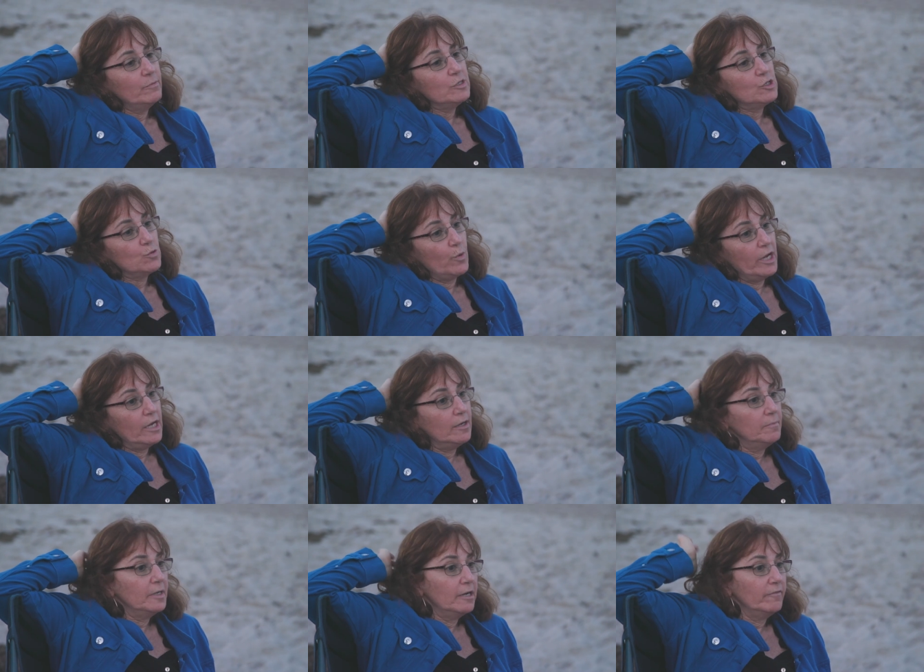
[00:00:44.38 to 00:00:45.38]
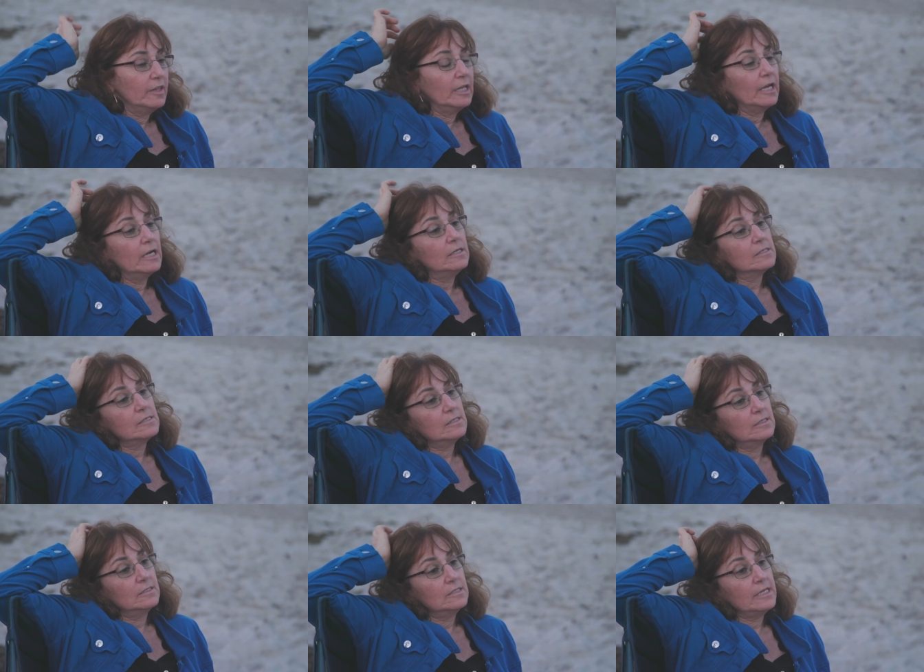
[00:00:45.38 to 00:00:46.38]
We would swim and everything
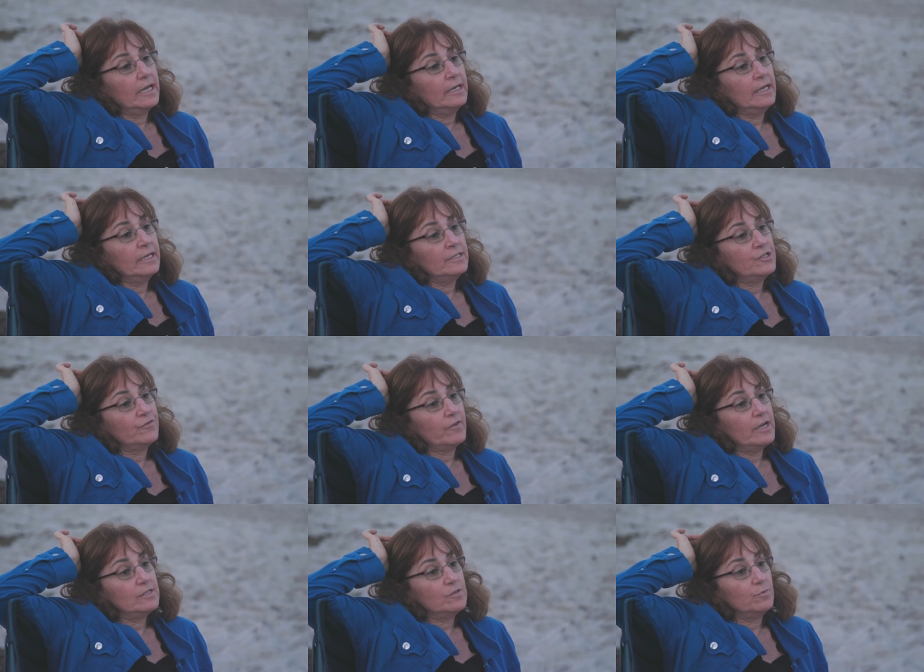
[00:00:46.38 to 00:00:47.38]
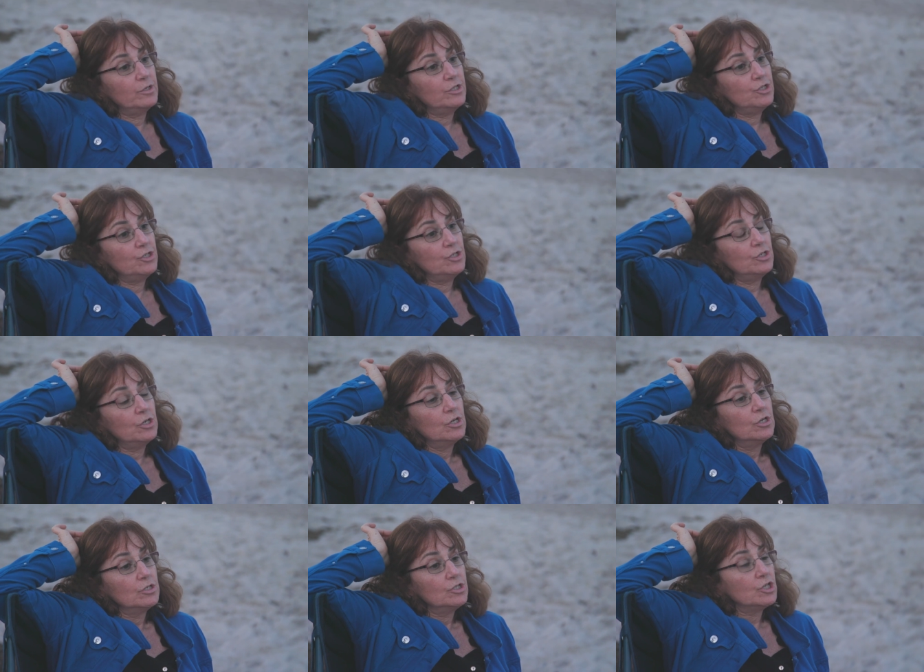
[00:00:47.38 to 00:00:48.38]
else, and Danny and his friends would
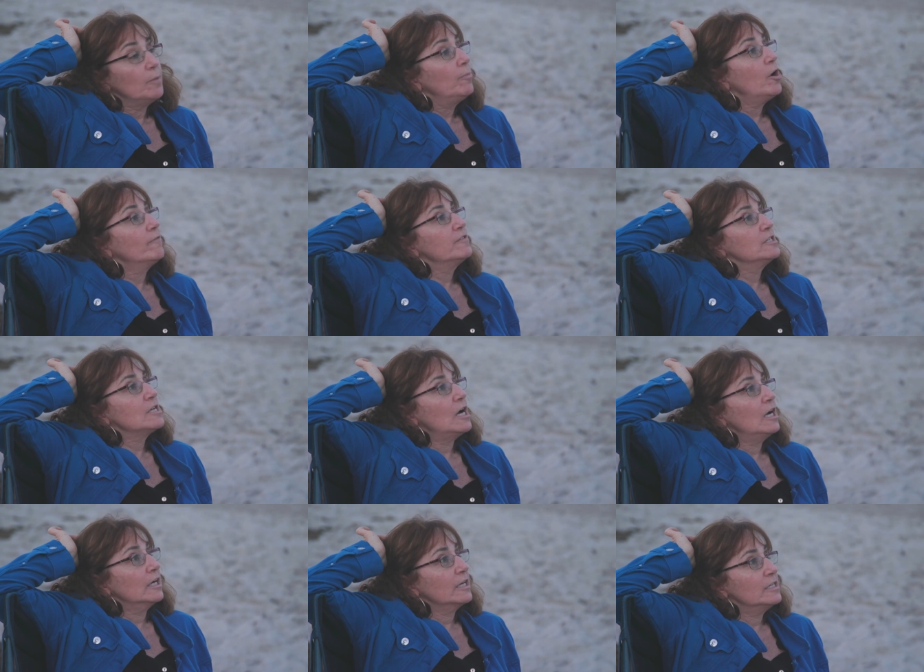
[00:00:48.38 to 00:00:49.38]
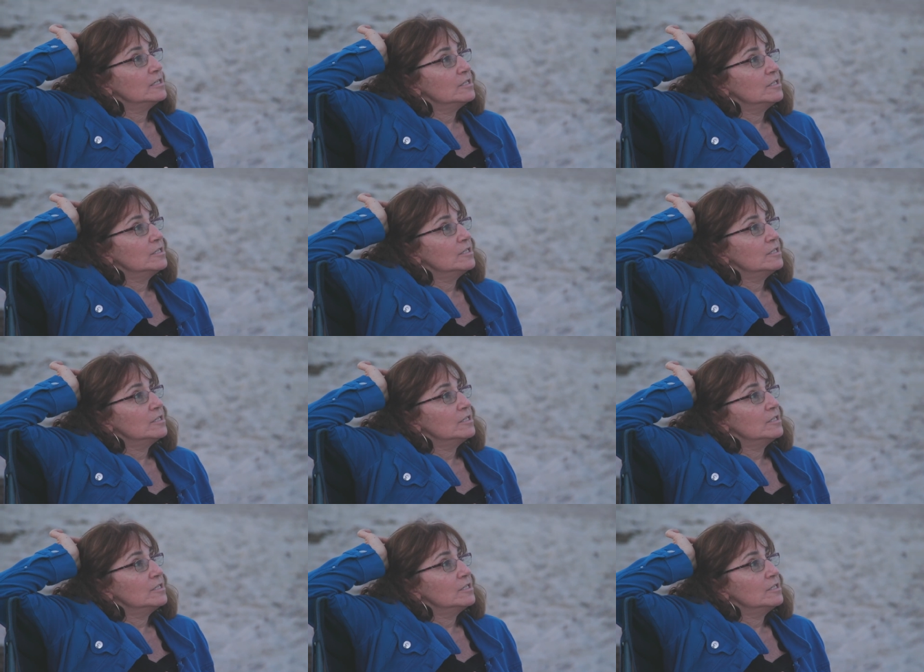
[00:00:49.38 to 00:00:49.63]
jump off the dock.